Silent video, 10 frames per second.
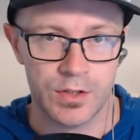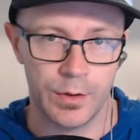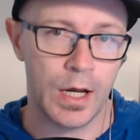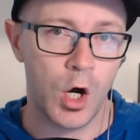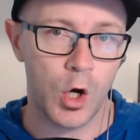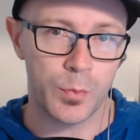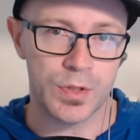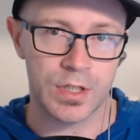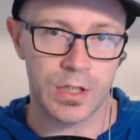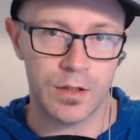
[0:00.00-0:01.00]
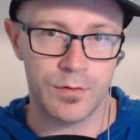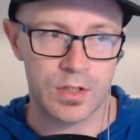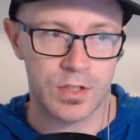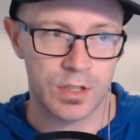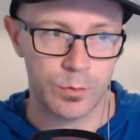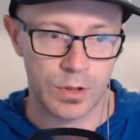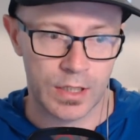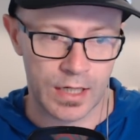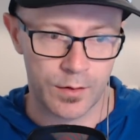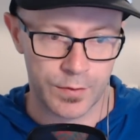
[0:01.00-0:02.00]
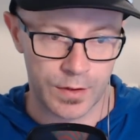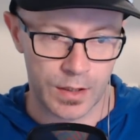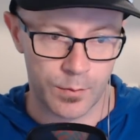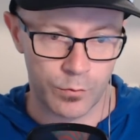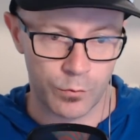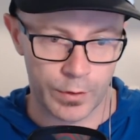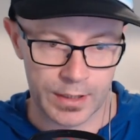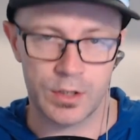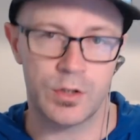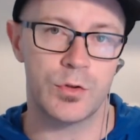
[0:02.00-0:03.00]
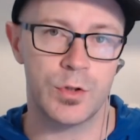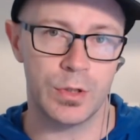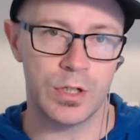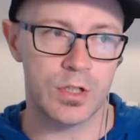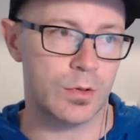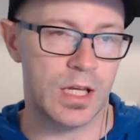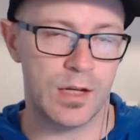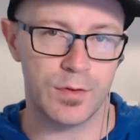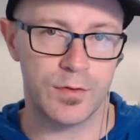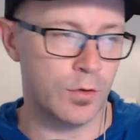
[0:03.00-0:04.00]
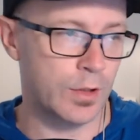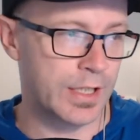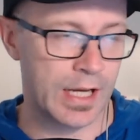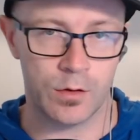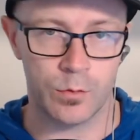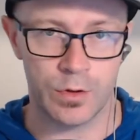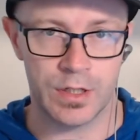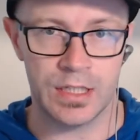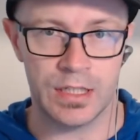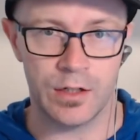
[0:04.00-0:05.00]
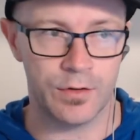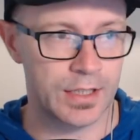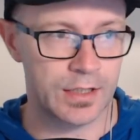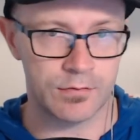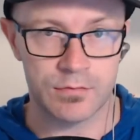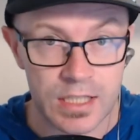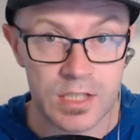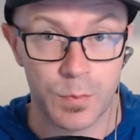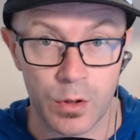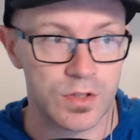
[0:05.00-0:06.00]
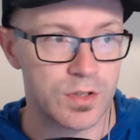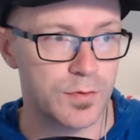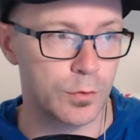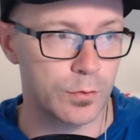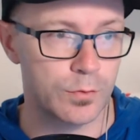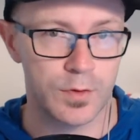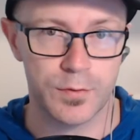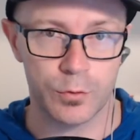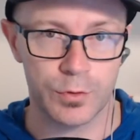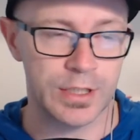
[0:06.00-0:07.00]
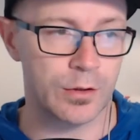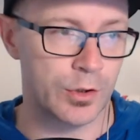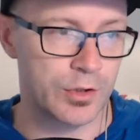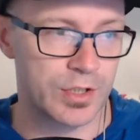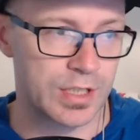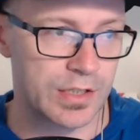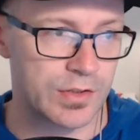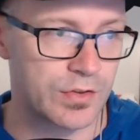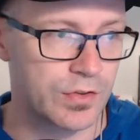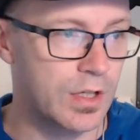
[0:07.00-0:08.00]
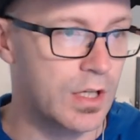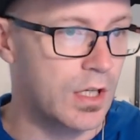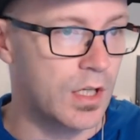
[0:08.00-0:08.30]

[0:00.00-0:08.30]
So our hope is that eventually we'll have regular contributors will have a full account within here and they can experience the full deal, not just guests.